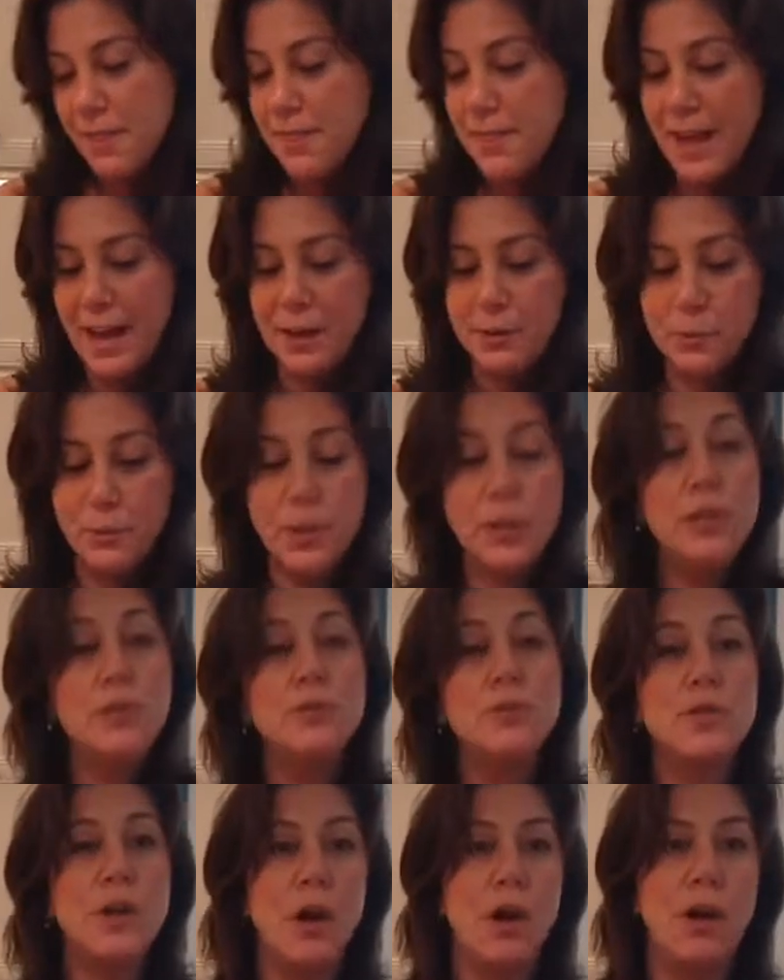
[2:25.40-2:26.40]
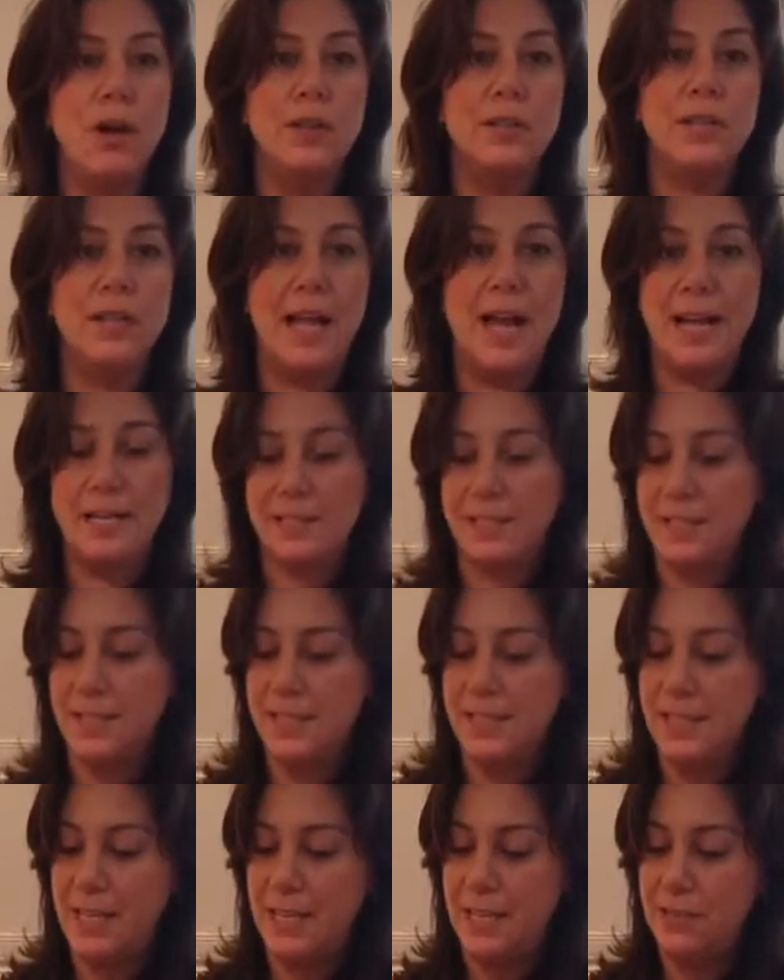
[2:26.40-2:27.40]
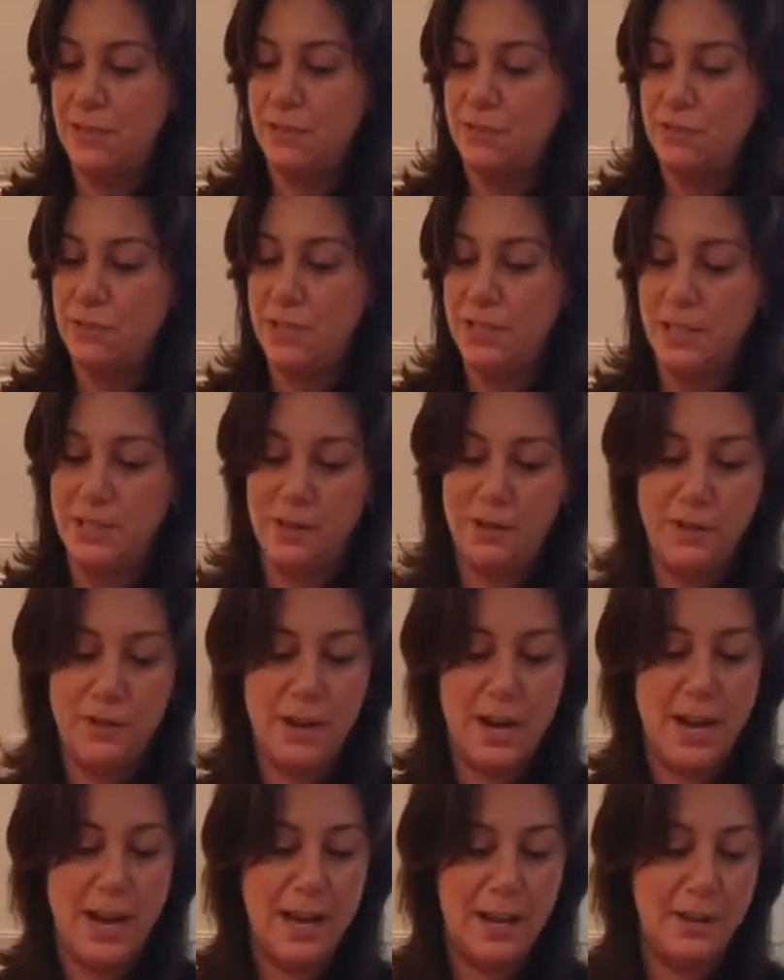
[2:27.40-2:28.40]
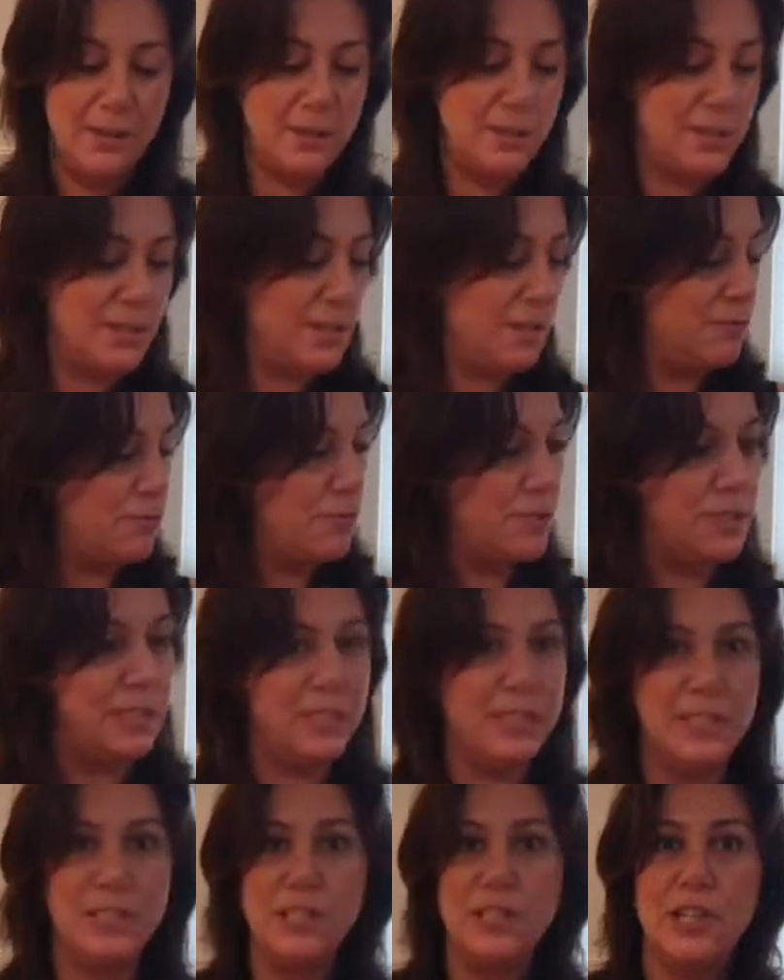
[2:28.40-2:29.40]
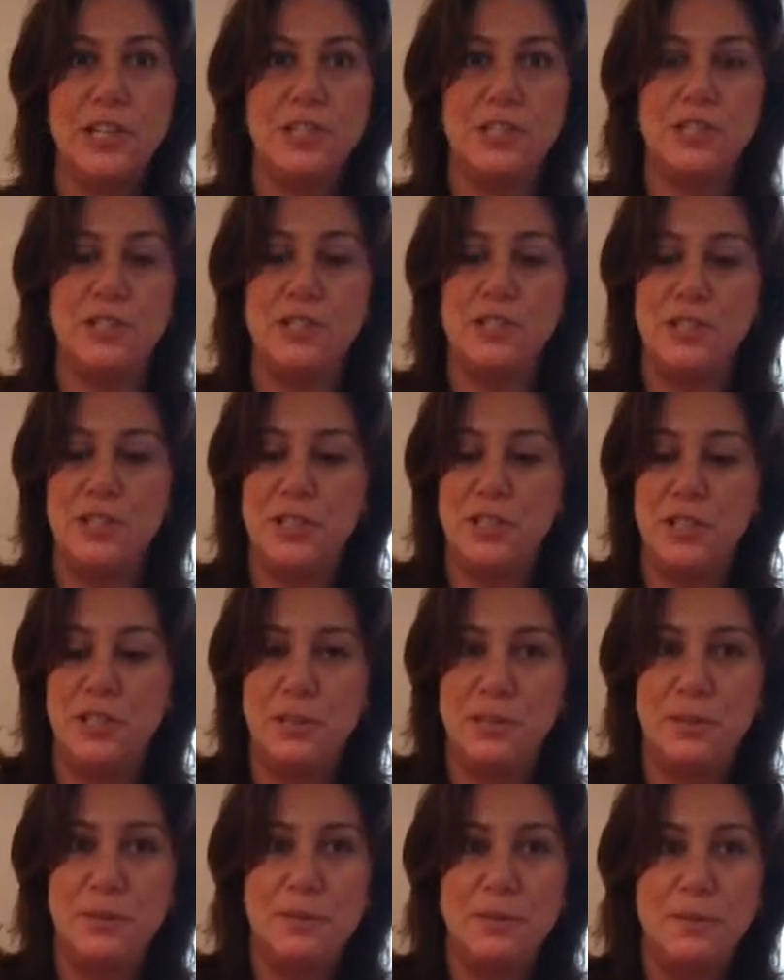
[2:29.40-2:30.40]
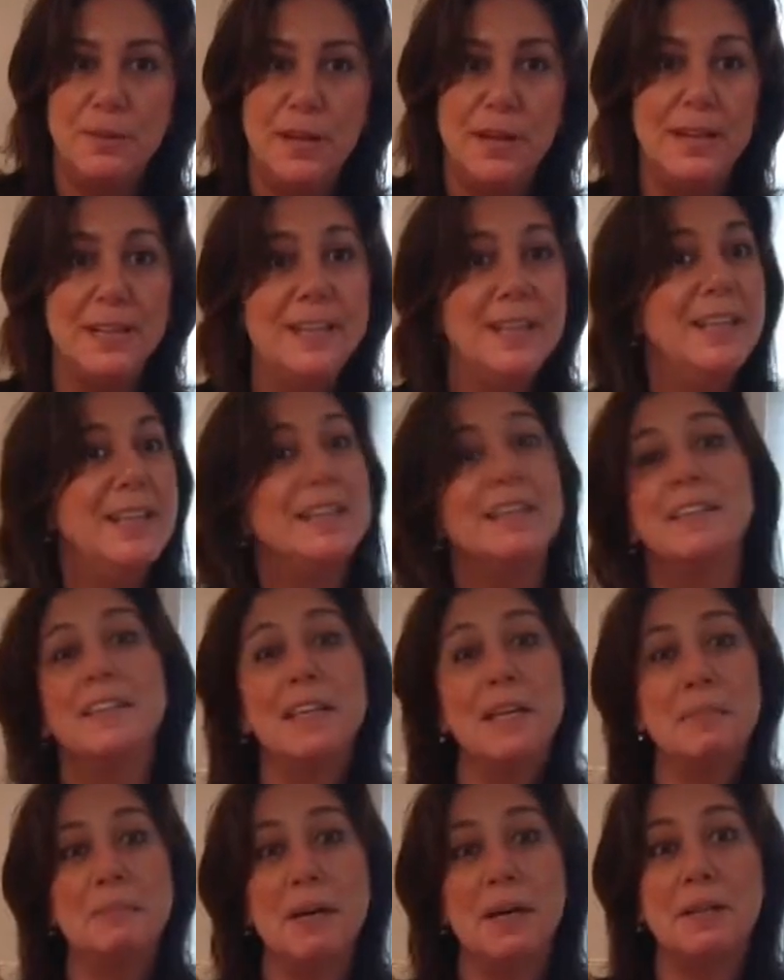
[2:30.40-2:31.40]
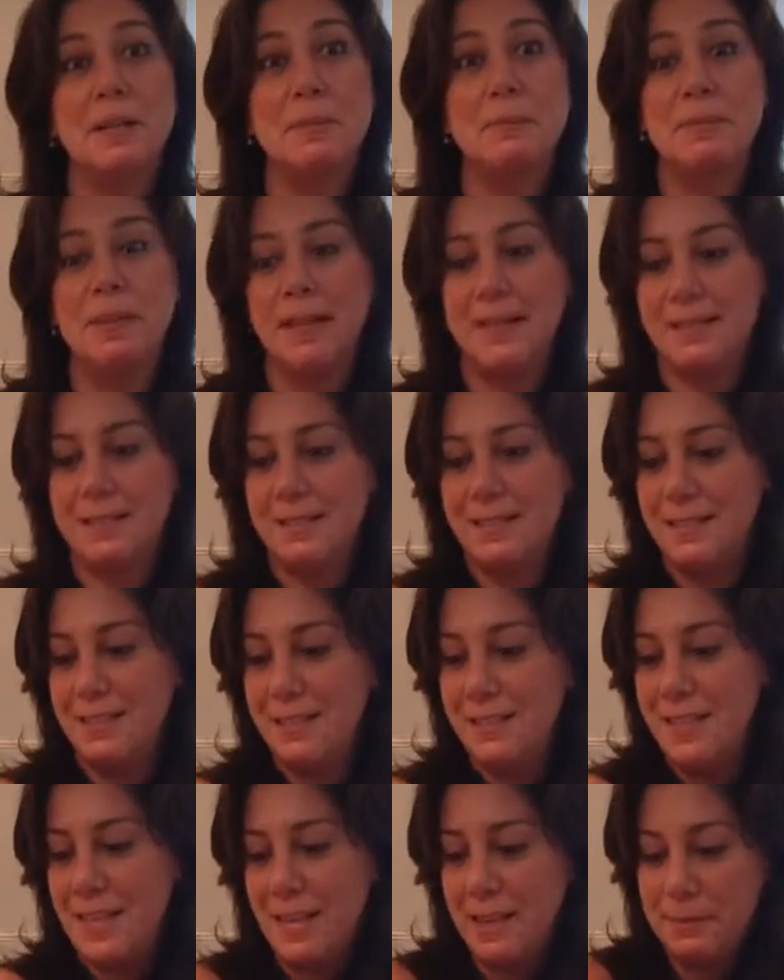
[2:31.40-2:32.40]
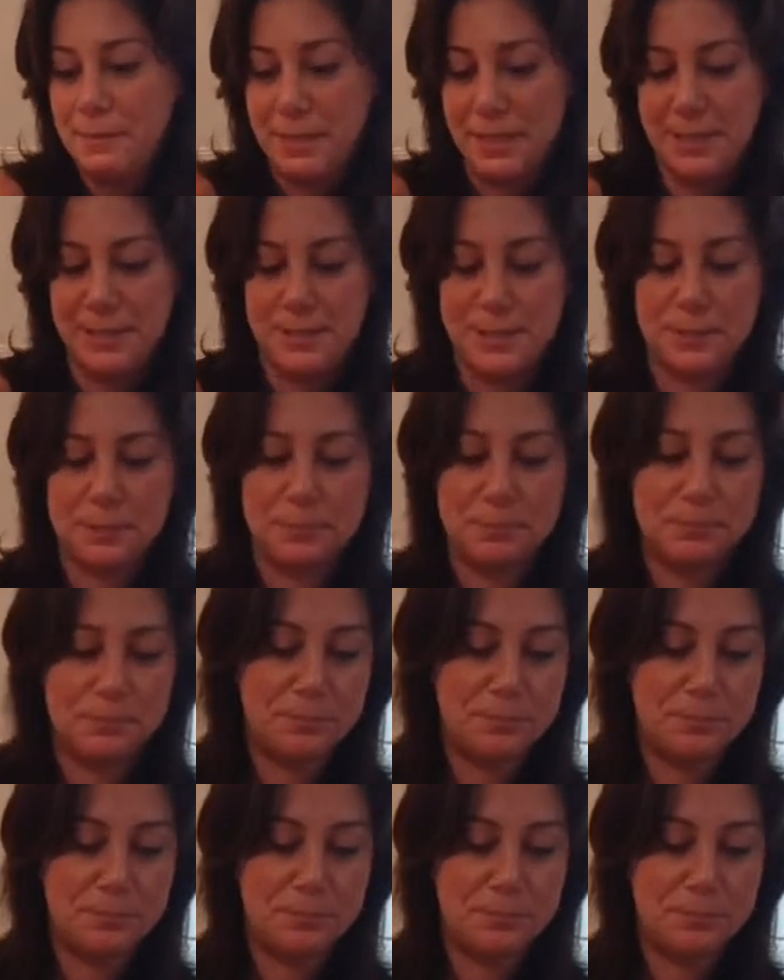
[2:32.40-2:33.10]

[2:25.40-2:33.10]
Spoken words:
that we use all glass containers in our house, really just to keep out the plastic contaminants.